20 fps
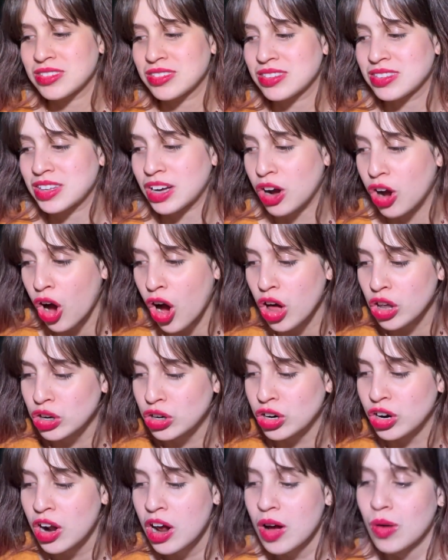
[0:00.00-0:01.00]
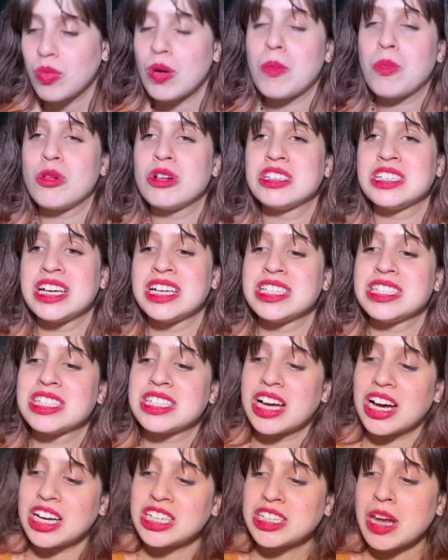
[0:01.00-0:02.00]
the color represents
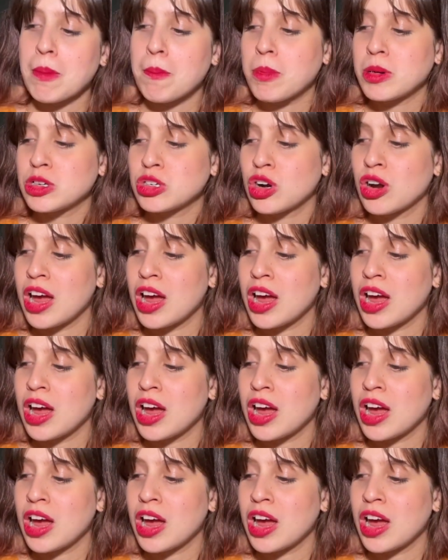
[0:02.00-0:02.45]
a temperature,